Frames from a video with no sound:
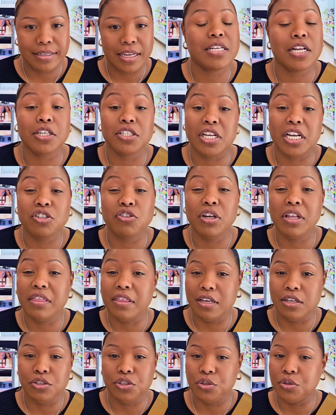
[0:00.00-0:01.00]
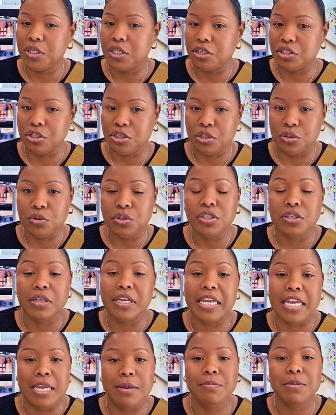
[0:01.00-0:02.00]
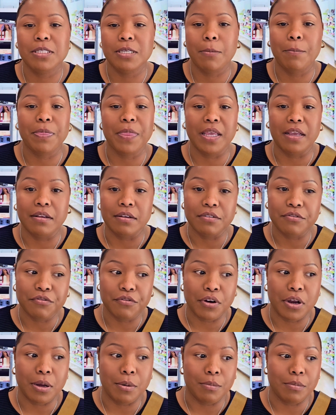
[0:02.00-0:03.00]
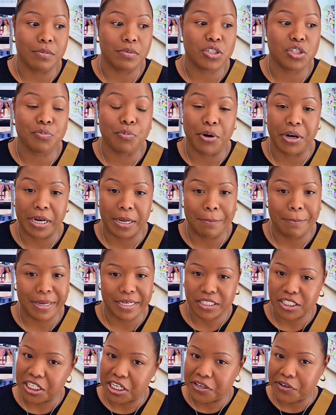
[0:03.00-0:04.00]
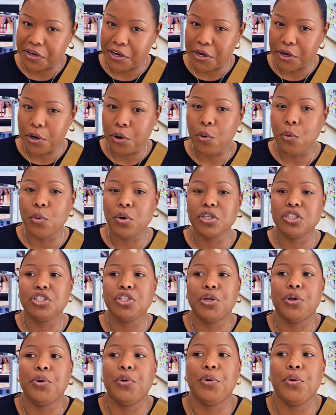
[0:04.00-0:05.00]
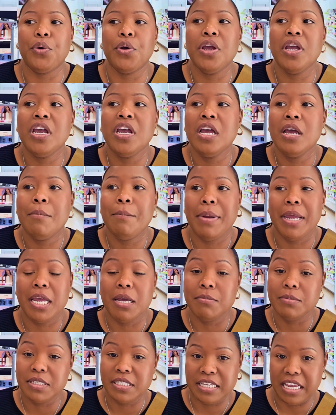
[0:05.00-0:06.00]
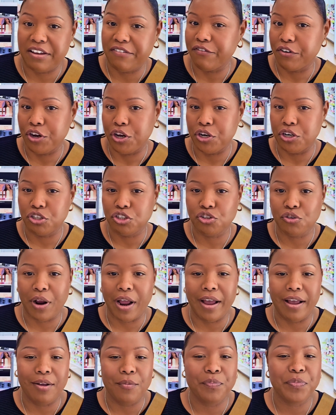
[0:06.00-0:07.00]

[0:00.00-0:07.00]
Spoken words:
There's actually things you can do to keep something from spreading bacteria or to make them safe for you to try.